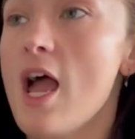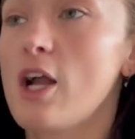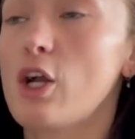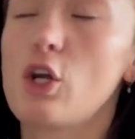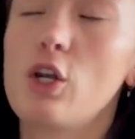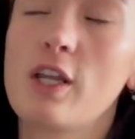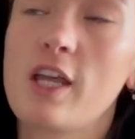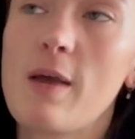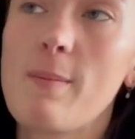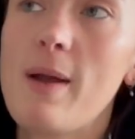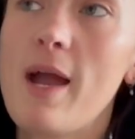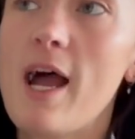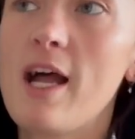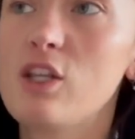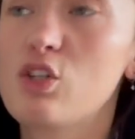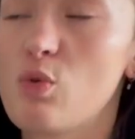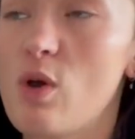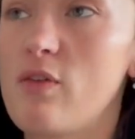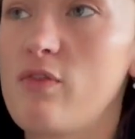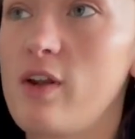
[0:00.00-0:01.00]
Couldn't get my
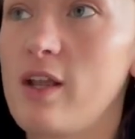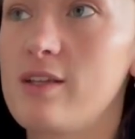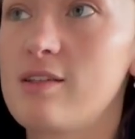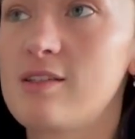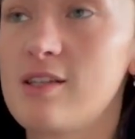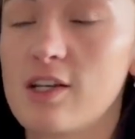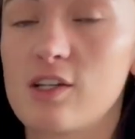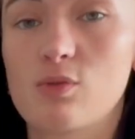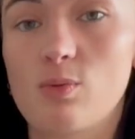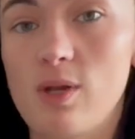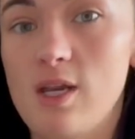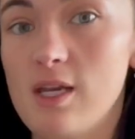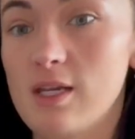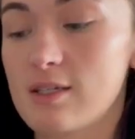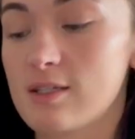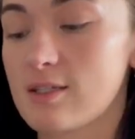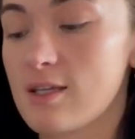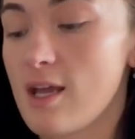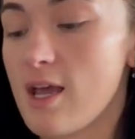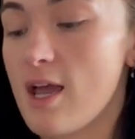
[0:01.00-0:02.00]
hands wet for like 6
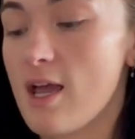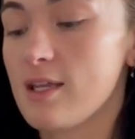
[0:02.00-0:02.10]
weeks,